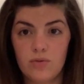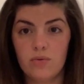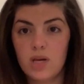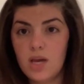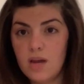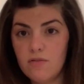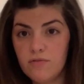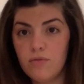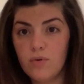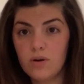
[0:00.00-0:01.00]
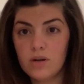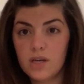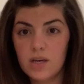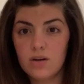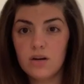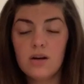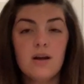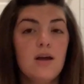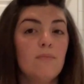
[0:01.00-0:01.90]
3, and 4 here,